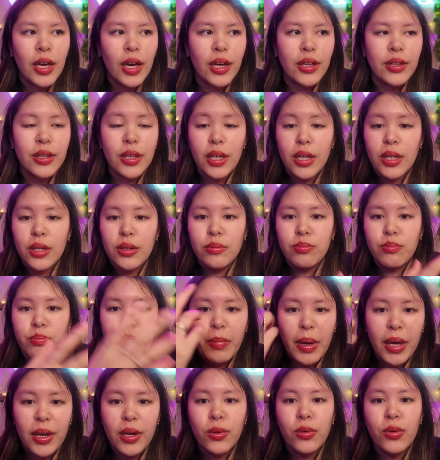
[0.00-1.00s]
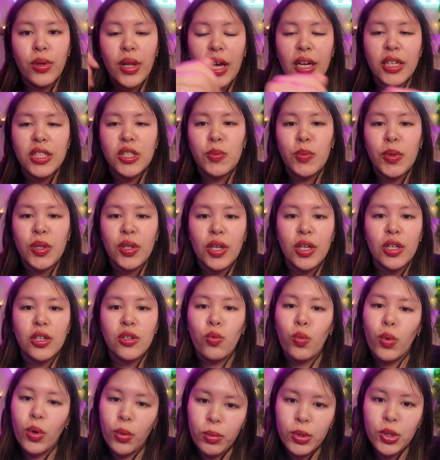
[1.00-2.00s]
And then Meta will ask me, like,
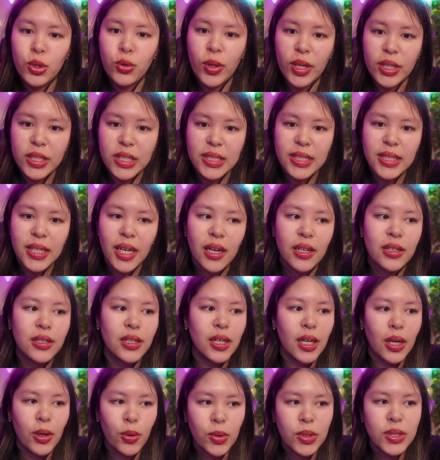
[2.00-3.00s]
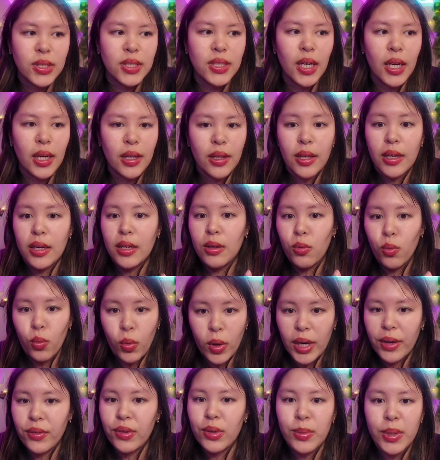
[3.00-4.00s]
what would you like to send? And I would say, like,
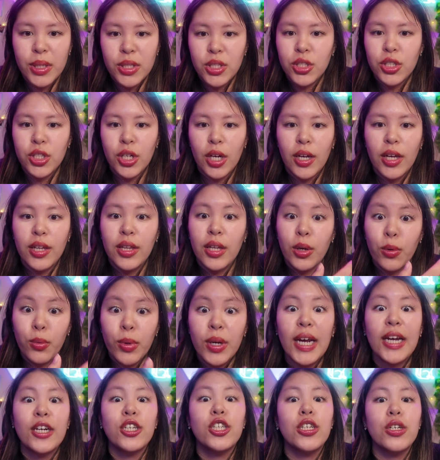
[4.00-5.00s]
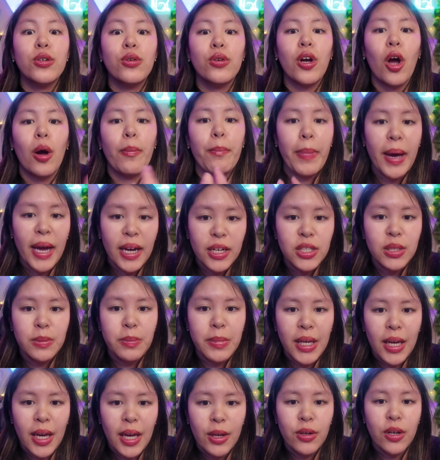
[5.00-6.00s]
whatever message and then it would actually come back to
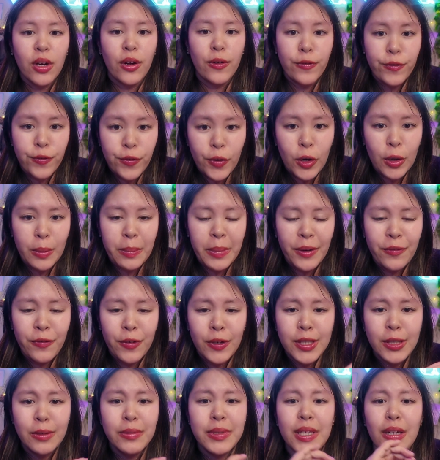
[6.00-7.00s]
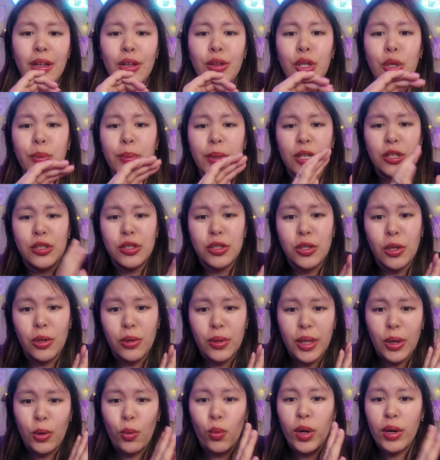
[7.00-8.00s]
me and confirm. At first I was, like, a little bit
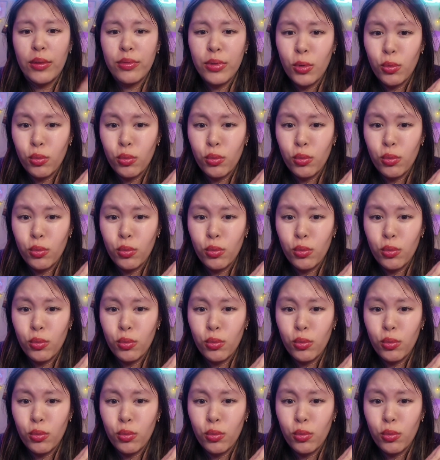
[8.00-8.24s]
concerned, like, what if